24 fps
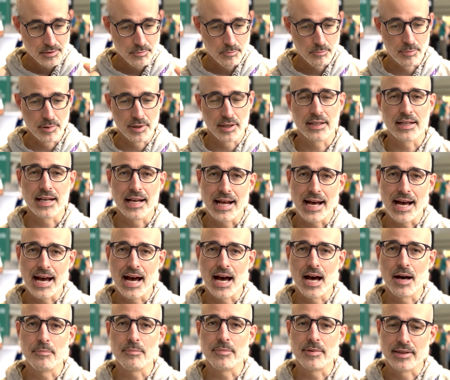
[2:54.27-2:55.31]
build an
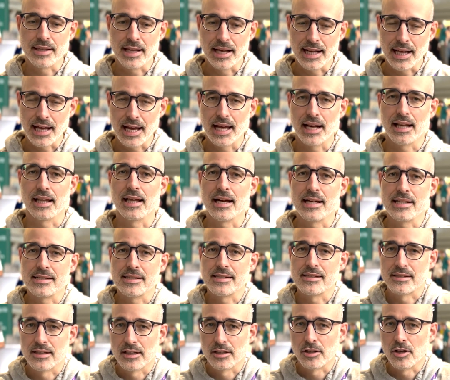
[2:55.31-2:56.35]
app that
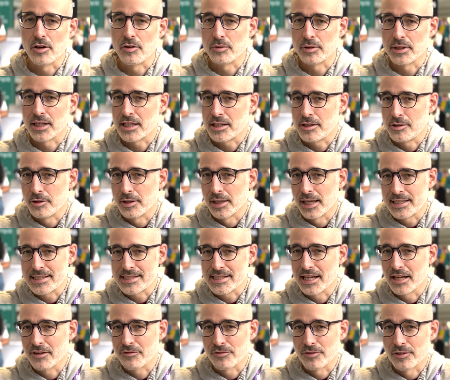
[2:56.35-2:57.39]
analyzes the well that you like
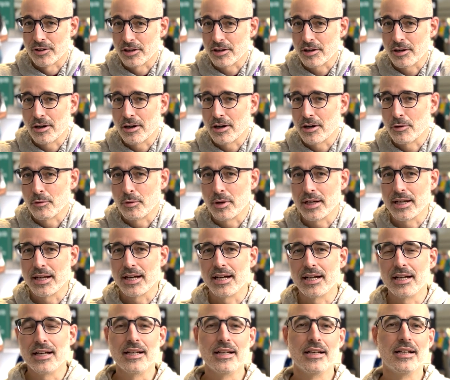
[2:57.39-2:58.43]
get for a car or
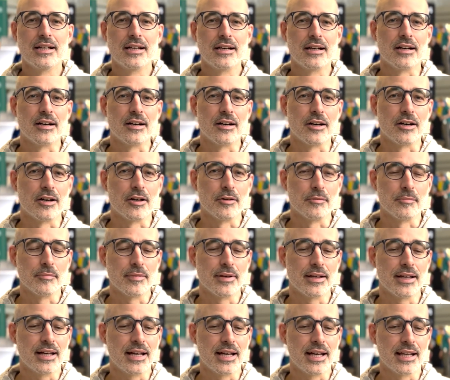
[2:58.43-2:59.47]
whatnot, um,
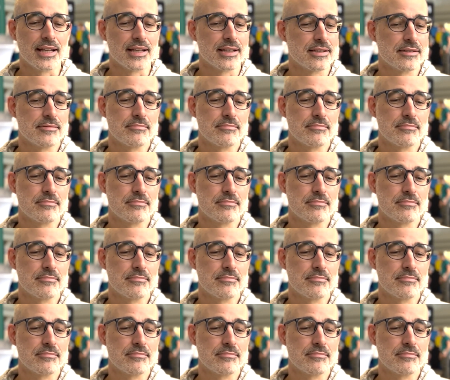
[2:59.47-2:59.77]
and